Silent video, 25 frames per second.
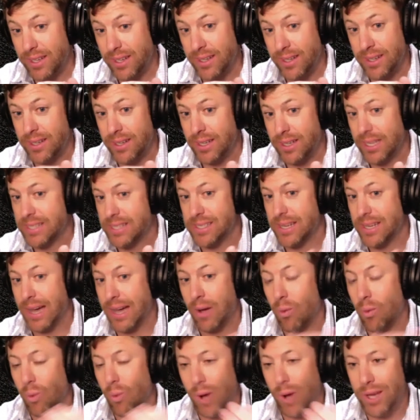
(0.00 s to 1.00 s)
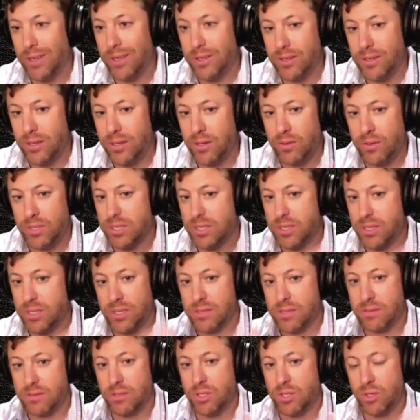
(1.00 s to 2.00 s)
it's not what you do. It's just
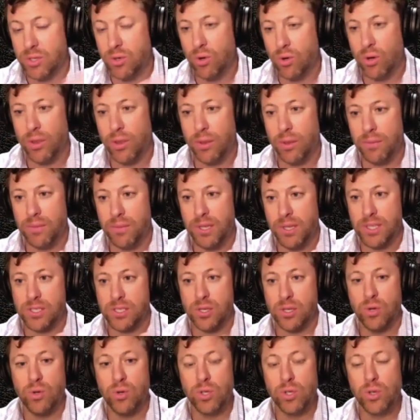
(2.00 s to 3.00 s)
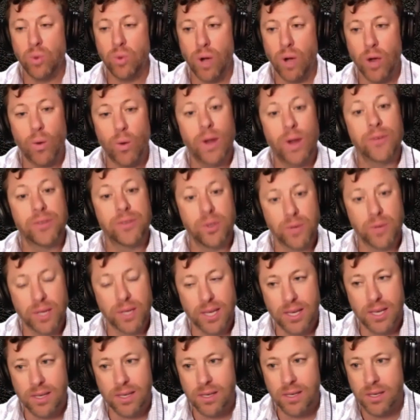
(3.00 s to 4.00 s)
it's who you are while doing
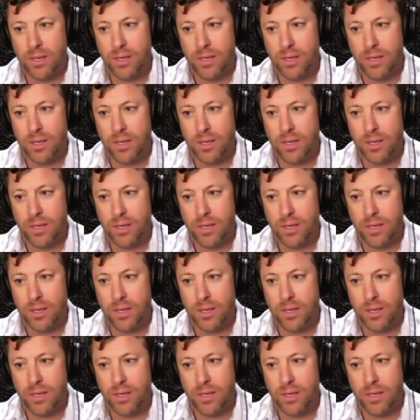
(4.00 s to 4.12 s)
it. So